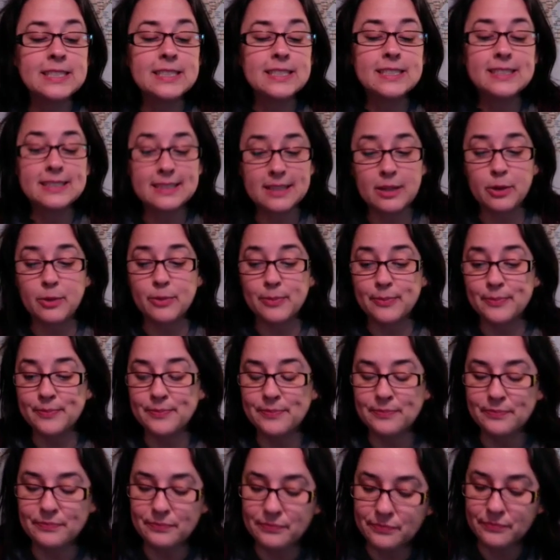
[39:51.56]
So,
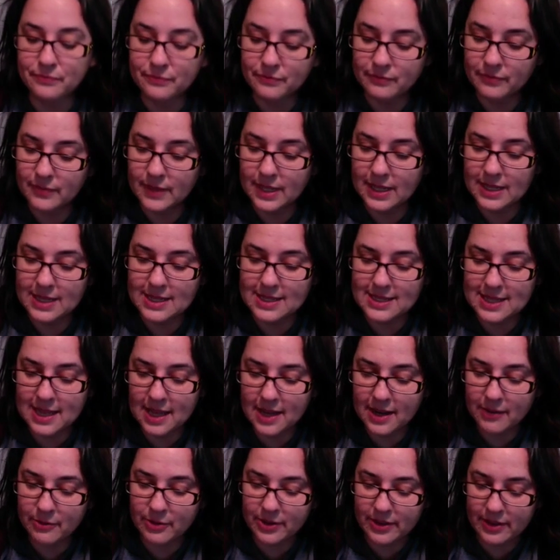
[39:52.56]
is
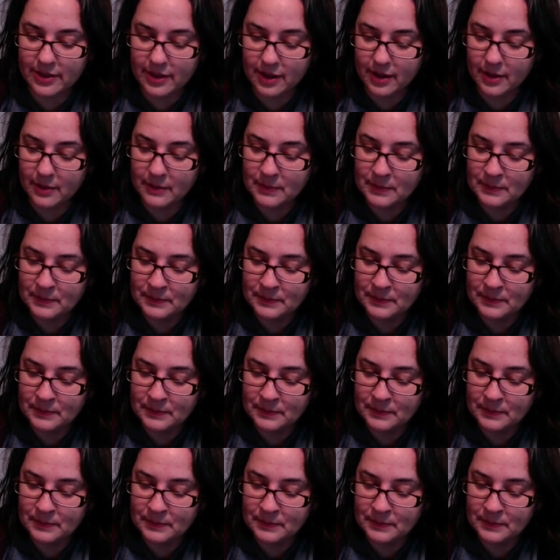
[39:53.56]
that everything?